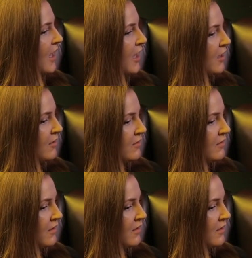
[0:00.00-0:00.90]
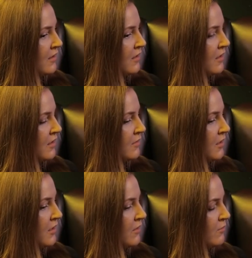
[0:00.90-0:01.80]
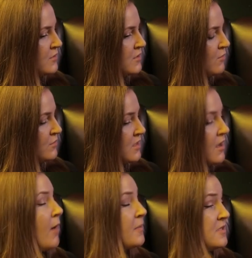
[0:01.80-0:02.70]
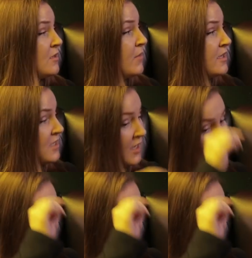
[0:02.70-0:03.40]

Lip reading: it was the opposite, basically,